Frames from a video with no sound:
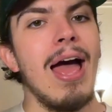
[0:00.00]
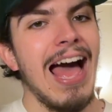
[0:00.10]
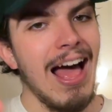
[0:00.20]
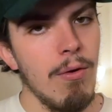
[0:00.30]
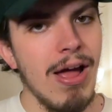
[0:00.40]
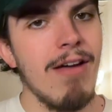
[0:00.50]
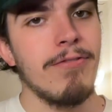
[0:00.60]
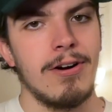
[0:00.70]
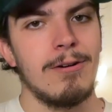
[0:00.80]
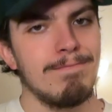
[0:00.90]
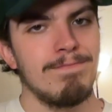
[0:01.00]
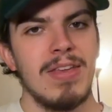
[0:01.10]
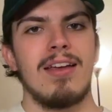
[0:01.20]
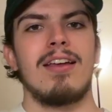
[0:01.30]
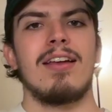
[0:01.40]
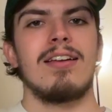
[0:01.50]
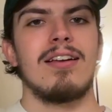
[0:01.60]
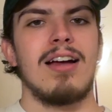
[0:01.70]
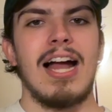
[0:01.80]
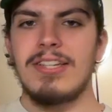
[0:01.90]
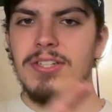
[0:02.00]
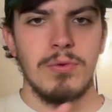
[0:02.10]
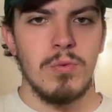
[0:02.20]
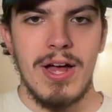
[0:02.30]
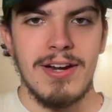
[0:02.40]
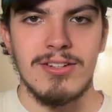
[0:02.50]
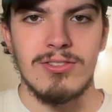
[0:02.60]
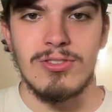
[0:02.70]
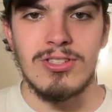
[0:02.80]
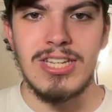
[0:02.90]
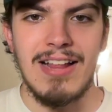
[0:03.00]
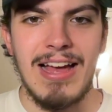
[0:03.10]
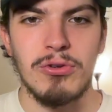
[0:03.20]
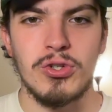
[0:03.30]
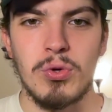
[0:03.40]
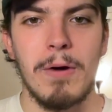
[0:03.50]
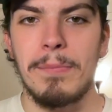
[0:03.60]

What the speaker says: However, I don't want to sell out short.